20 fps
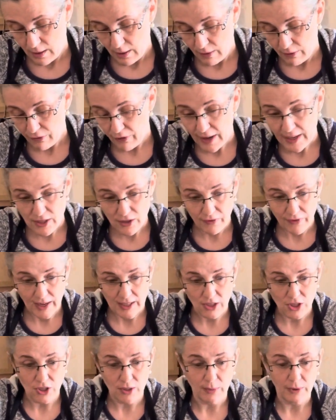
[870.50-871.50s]
fresh
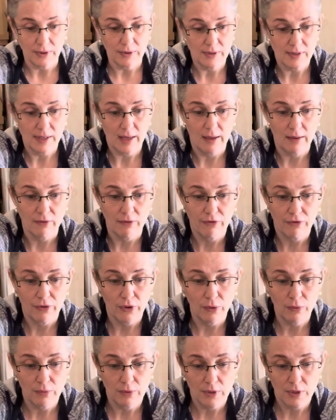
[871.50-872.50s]
vegetables and
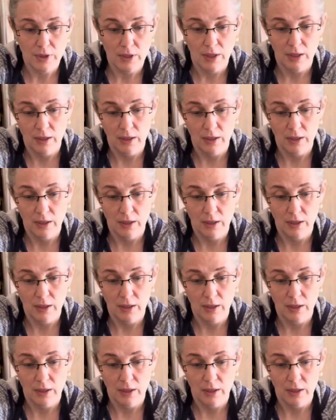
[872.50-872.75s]
fruit.